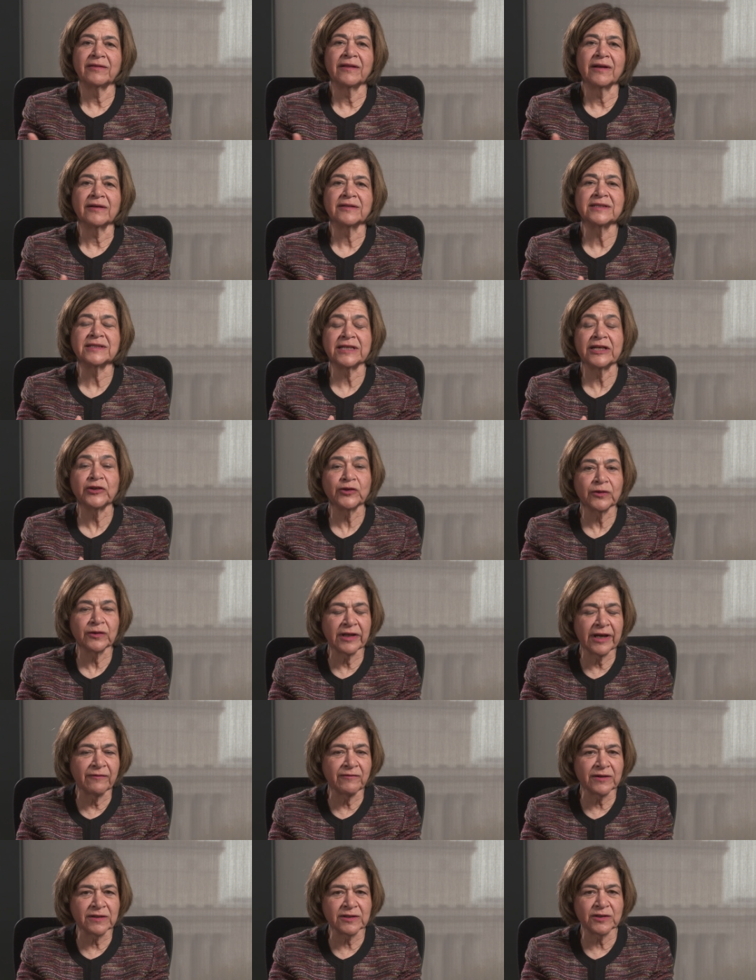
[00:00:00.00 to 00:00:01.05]
the senior
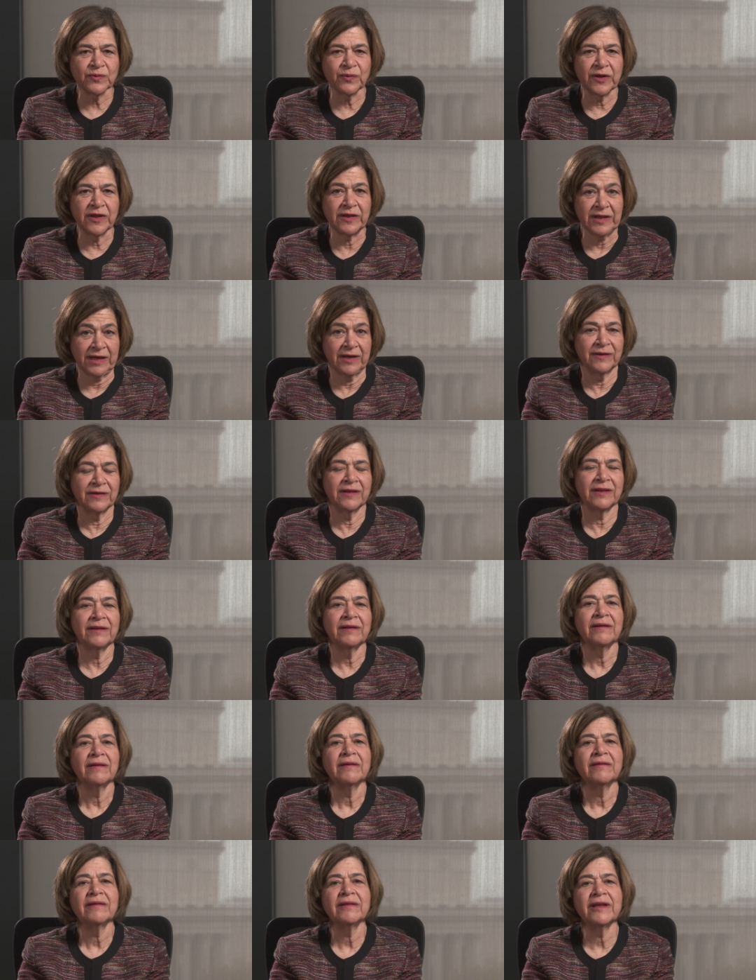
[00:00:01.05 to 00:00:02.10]
levels
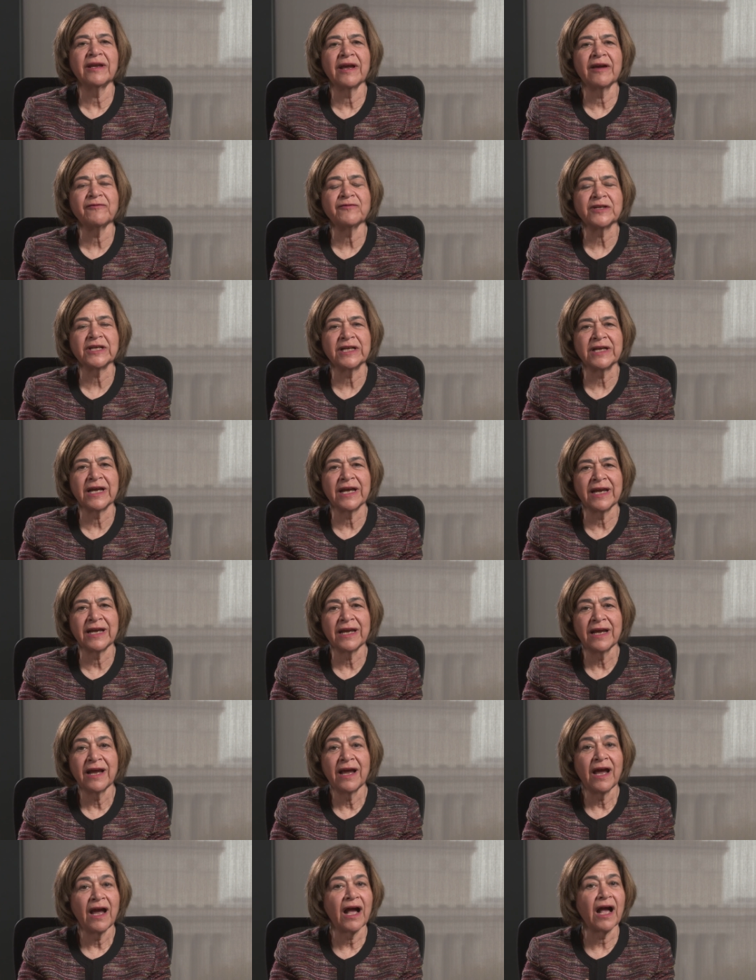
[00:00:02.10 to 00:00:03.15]
within the
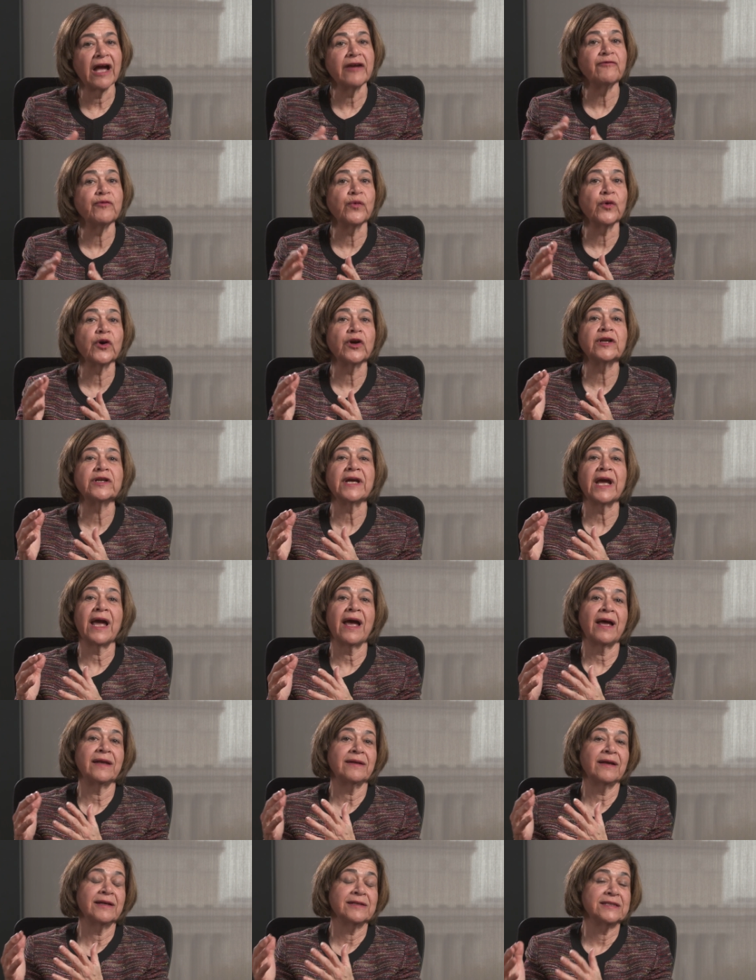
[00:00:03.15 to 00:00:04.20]
FDA, I've worked
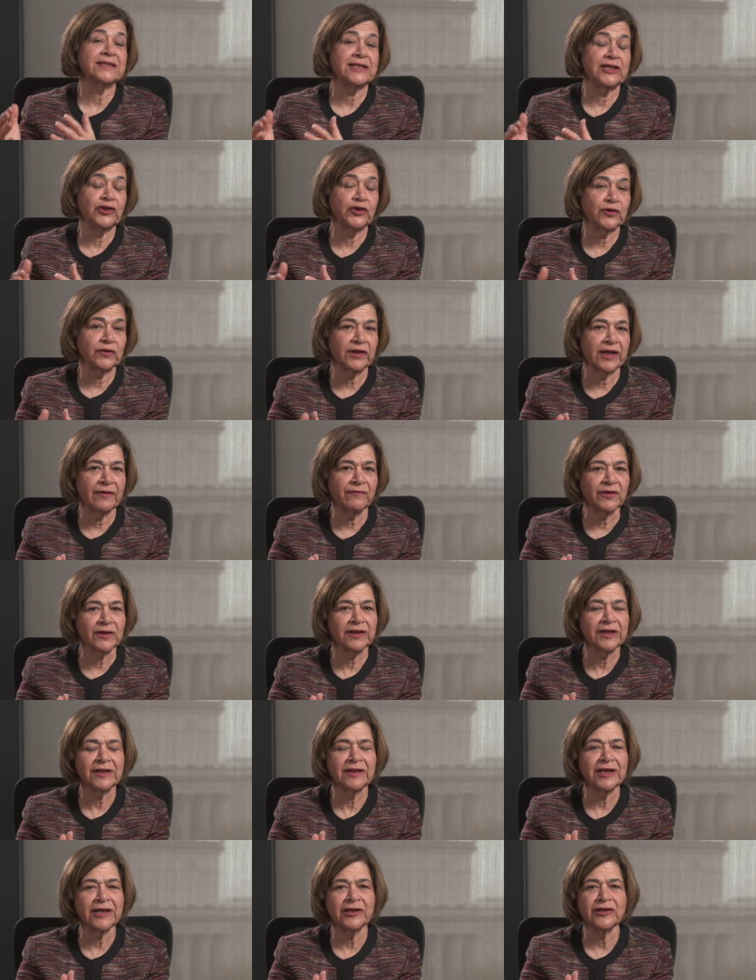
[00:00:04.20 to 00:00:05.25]
at a senior level
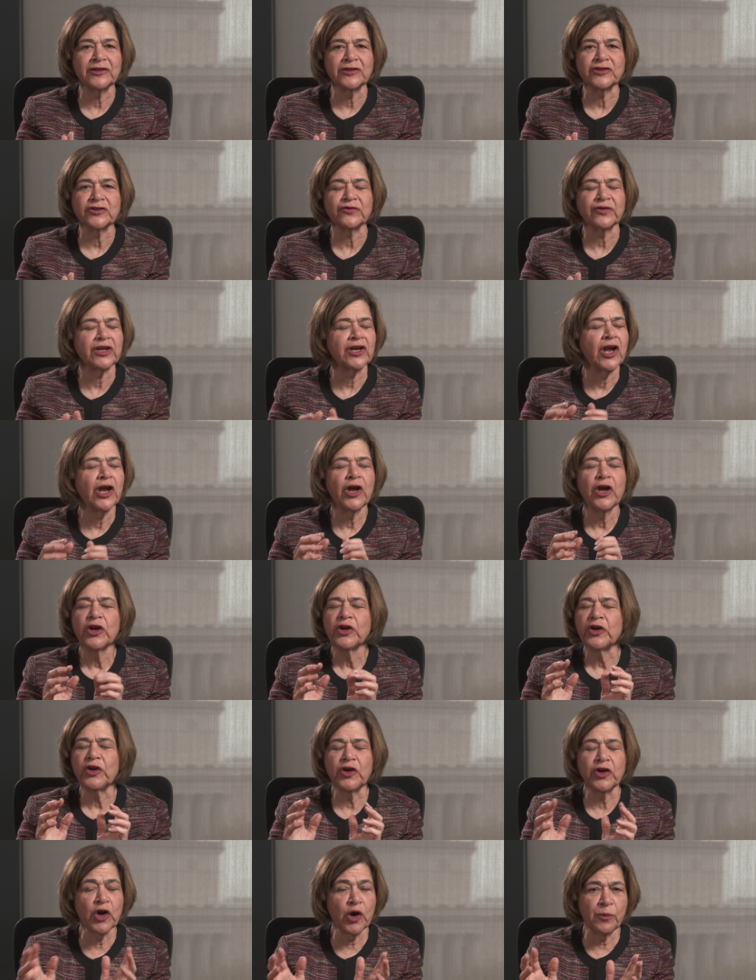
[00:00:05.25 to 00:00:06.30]
in the industry.
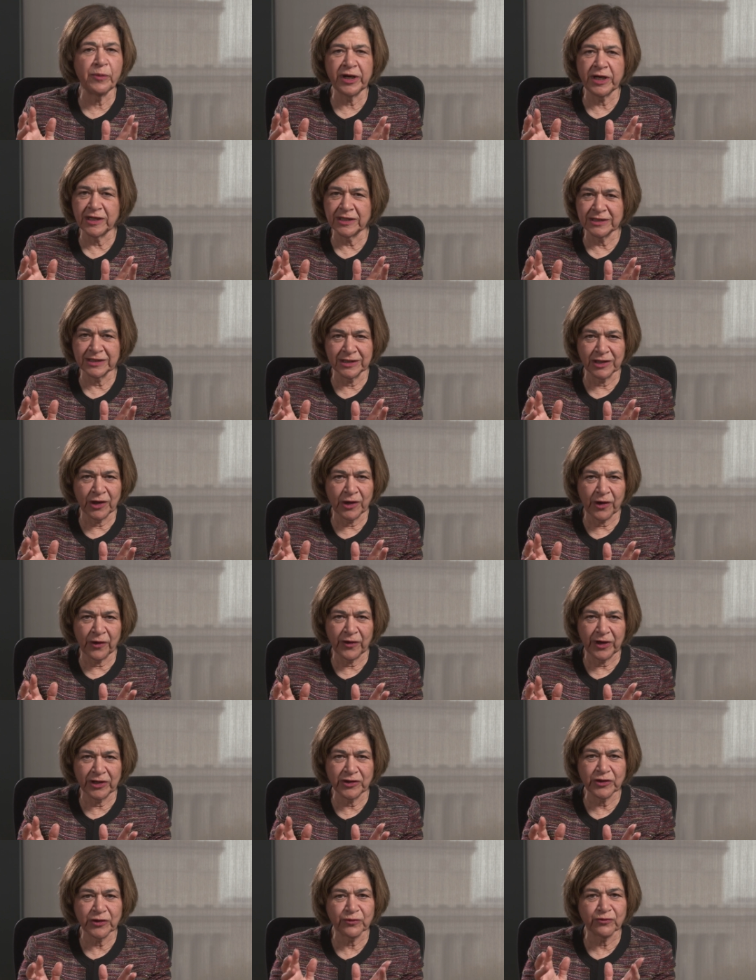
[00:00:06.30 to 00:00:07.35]
Nobody's in a
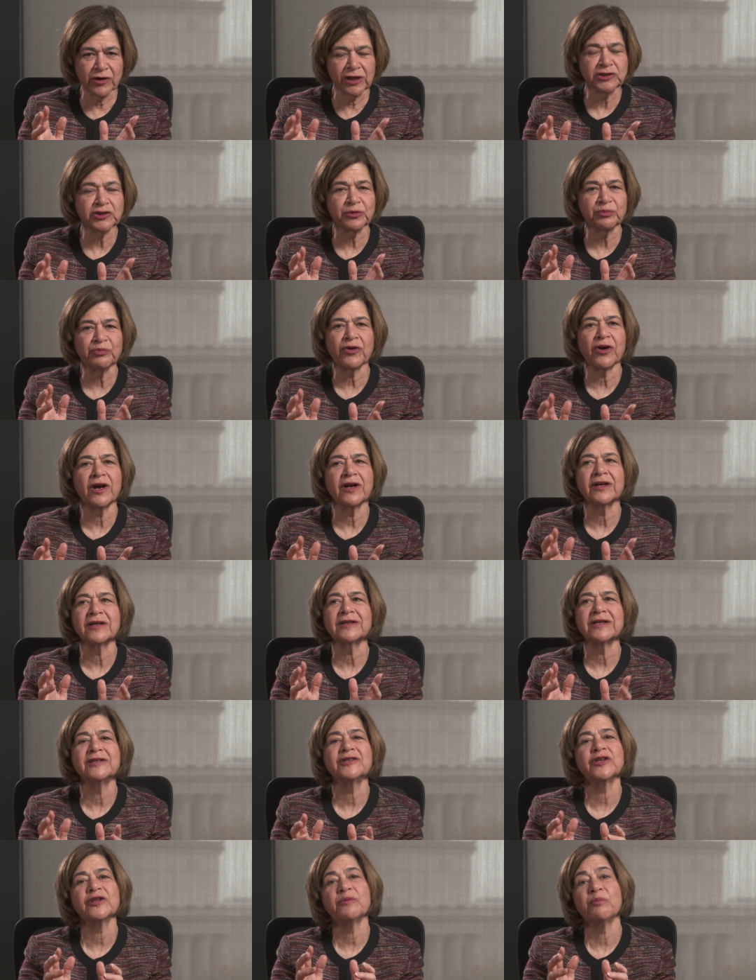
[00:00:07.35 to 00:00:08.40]
hurry to rush a product
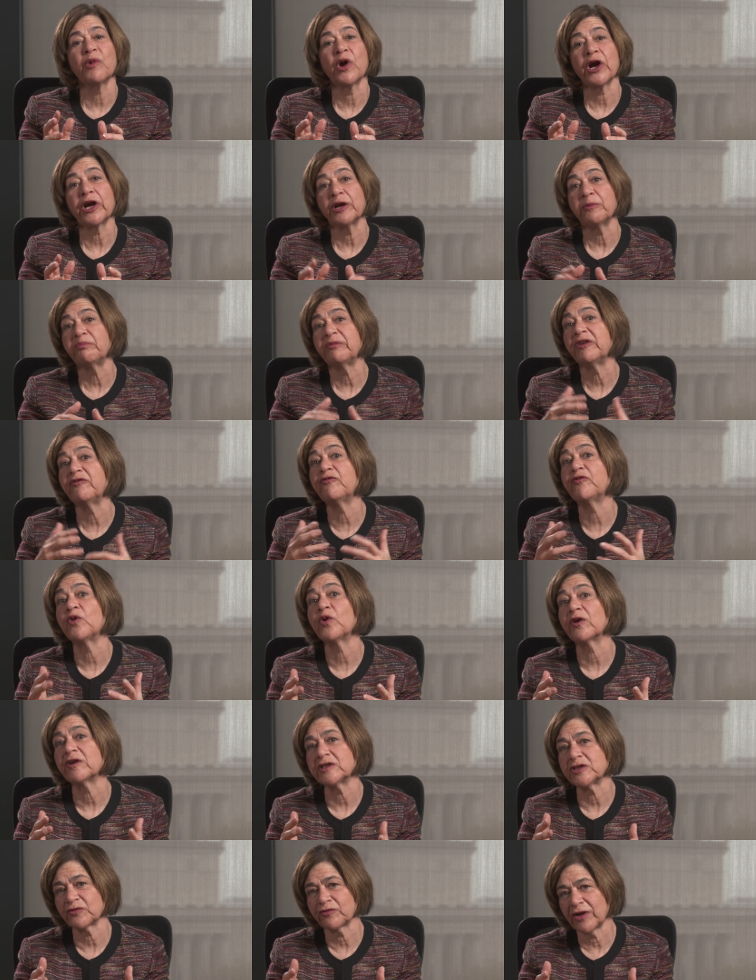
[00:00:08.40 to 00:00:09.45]
into the market
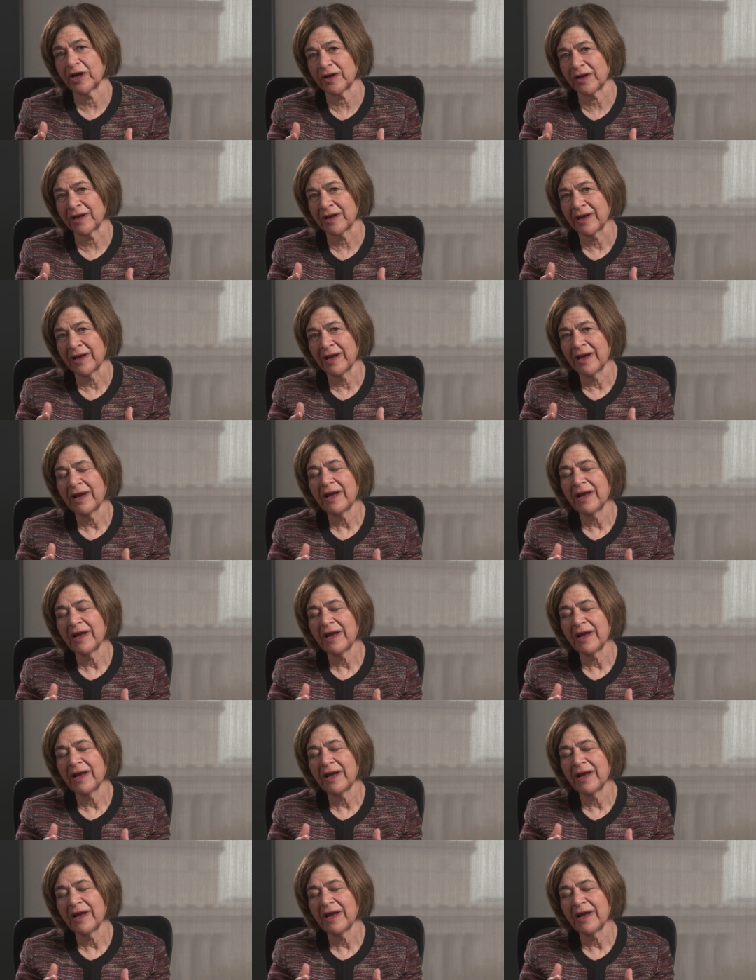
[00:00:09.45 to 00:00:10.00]
before it's ready.